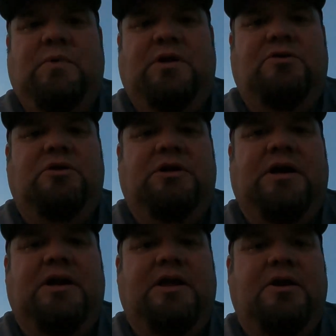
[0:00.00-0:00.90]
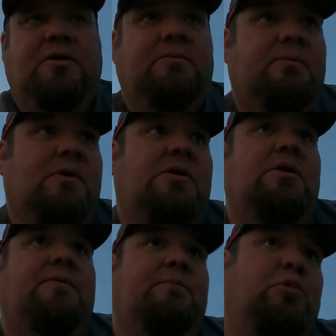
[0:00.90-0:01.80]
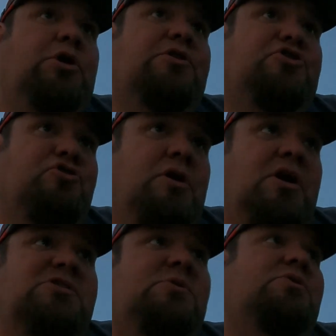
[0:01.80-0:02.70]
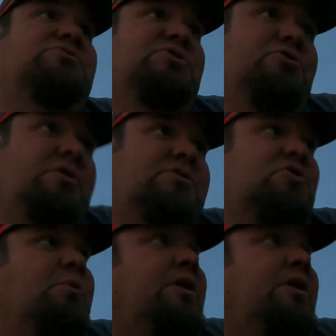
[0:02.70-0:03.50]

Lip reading: I took it out of here and put it in the truck because we were using the truck so